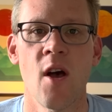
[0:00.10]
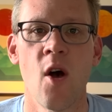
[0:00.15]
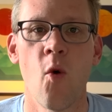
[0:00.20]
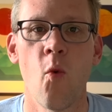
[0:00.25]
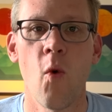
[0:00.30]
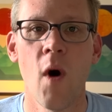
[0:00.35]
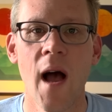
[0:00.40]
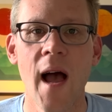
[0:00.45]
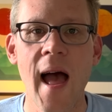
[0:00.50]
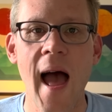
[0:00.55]

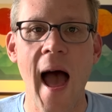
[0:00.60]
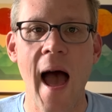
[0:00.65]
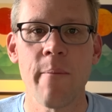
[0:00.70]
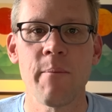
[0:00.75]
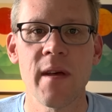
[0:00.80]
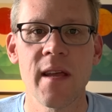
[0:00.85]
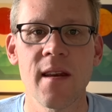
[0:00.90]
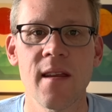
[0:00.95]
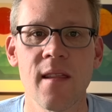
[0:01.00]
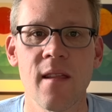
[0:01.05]
What
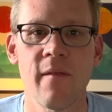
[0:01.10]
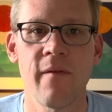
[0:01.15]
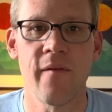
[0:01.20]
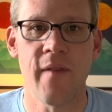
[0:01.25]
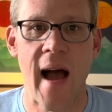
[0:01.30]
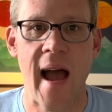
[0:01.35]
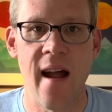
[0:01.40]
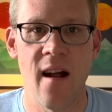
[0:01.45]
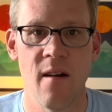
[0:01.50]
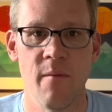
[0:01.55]
happened to the
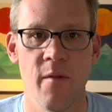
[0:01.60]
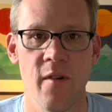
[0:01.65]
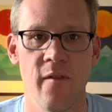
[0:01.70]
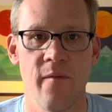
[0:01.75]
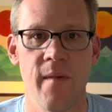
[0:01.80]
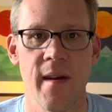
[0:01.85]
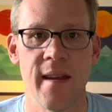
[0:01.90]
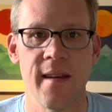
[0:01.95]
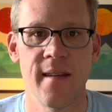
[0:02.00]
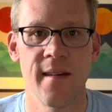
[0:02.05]
FIRE
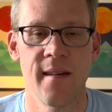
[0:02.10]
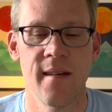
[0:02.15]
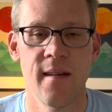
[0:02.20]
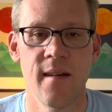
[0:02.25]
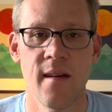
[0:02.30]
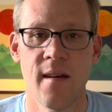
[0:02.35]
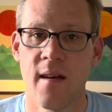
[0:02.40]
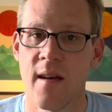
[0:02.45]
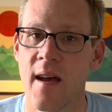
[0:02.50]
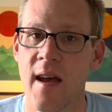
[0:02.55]
movement?
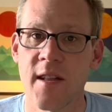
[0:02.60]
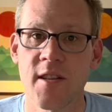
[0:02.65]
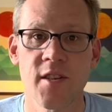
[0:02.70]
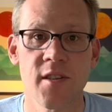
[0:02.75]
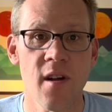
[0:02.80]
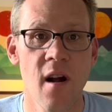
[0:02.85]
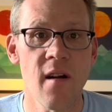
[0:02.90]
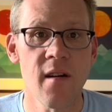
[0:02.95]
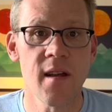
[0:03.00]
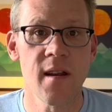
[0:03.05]
It
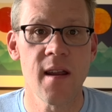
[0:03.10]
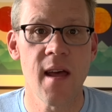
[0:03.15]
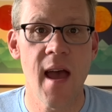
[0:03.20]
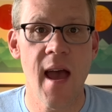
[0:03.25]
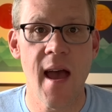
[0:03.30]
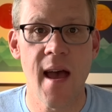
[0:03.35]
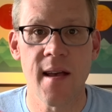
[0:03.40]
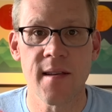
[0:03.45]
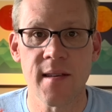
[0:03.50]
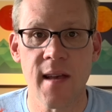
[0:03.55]
started
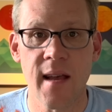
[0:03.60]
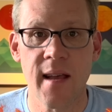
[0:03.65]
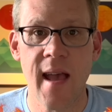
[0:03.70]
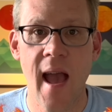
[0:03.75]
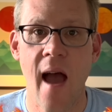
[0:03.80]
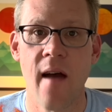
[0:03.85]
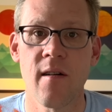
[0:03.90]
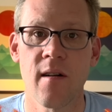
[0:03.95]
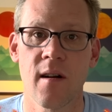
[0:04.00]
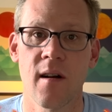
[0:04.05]
as a
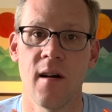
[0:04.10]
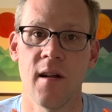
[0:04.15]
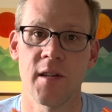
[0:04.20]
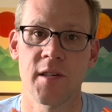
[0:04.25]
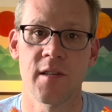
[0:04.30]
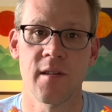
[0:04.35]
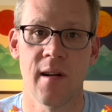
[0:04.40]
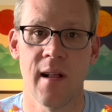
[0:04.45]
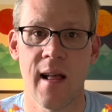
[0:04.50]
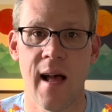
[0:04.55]

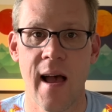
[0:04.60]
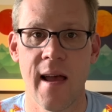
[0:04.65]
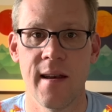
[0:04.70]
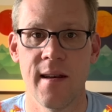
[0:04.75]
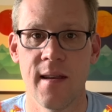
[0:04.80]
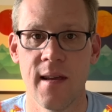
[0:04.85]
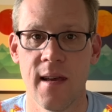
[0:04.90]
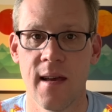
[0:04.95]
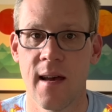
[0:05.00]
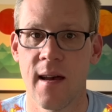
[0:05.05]
countercultural
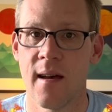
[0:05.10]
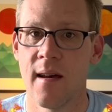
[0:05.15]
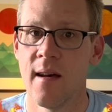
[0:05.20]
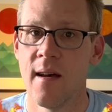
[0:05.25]
idea